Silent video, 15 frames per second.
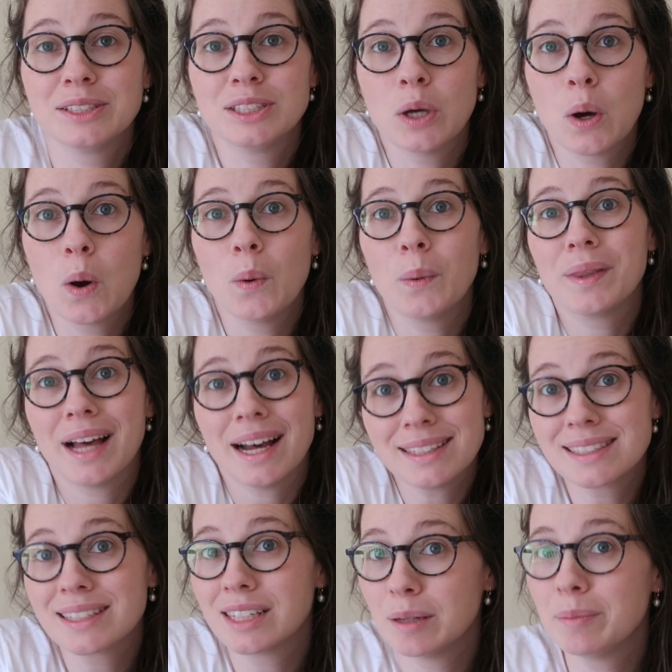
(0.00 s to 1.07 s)
So
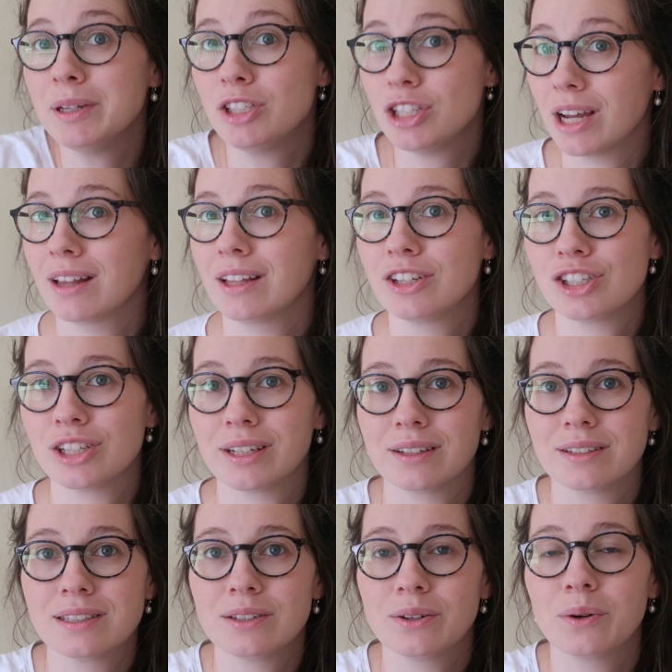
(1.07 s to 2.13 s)
that's gonna be
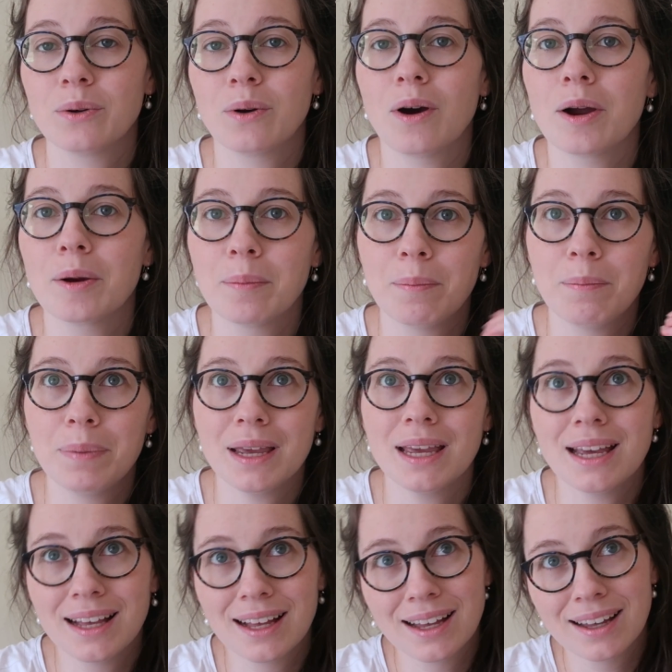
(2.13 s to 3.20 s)
challenging. So our
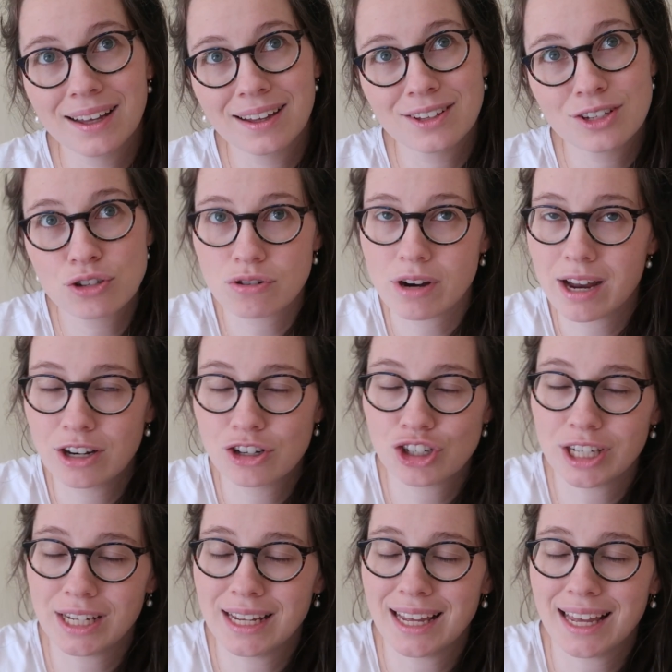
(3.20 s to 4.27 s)
big
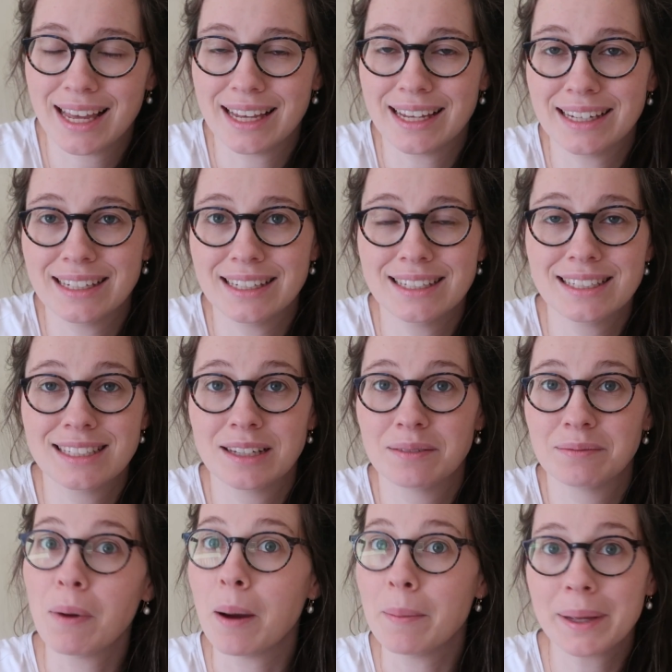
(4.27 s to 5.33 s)
strategy is
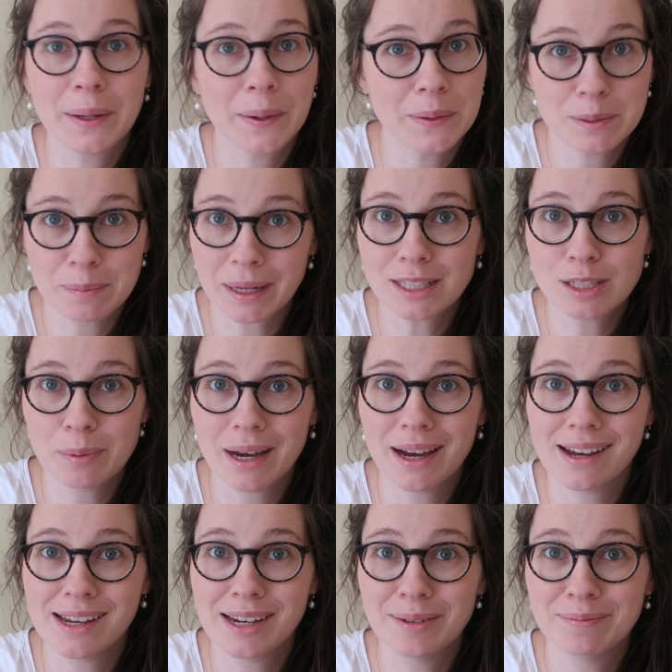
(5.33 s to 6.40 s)
mommy goes back to
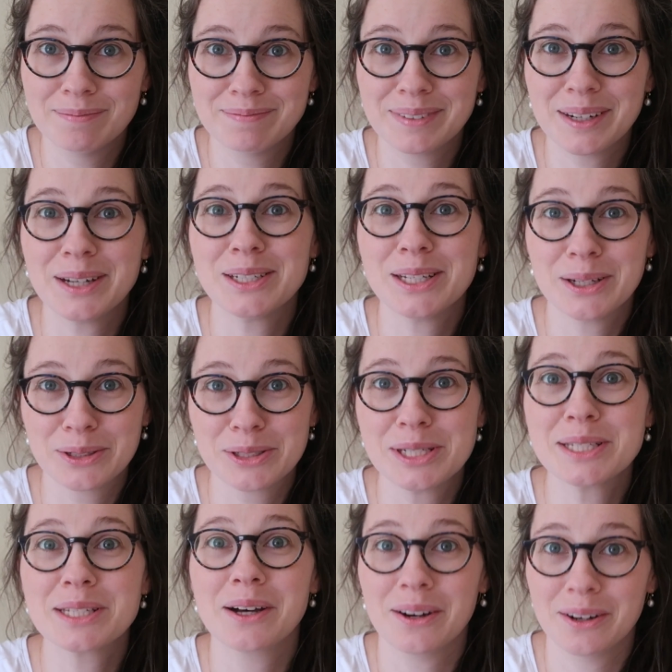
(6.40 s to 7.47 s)
bed until
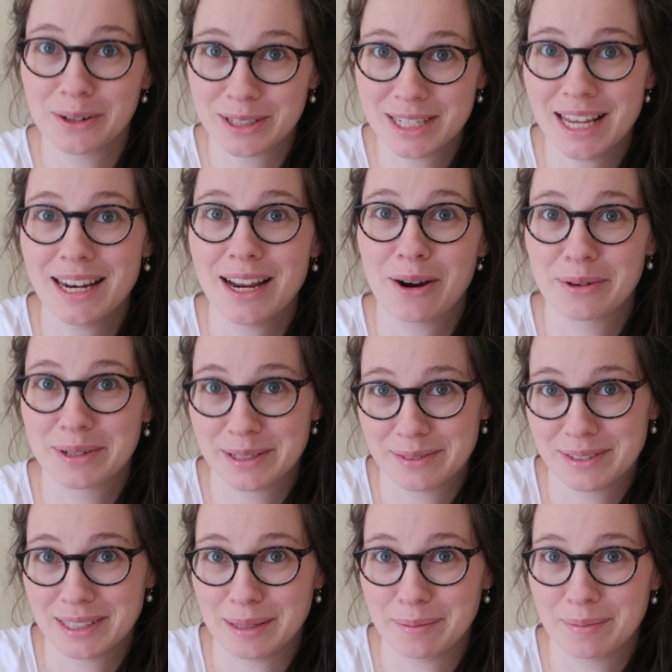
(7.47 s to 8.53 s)
she's gotten her 10 hours
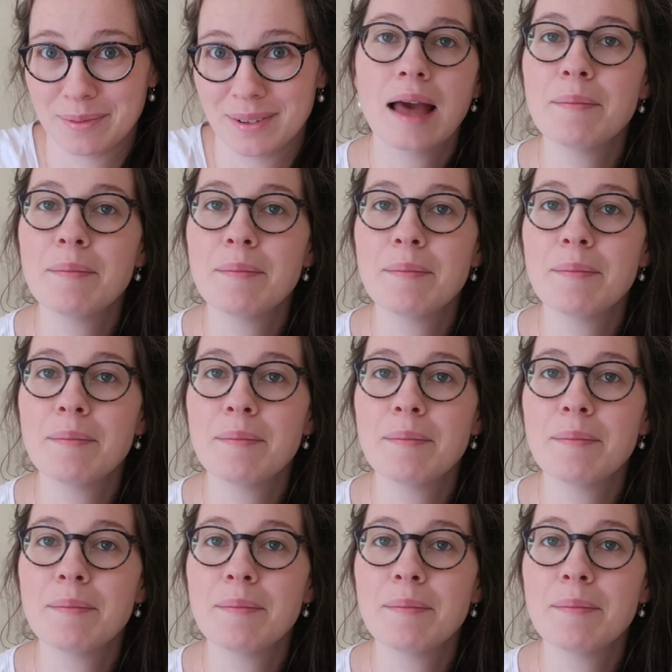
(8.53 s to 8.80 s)
of sleep.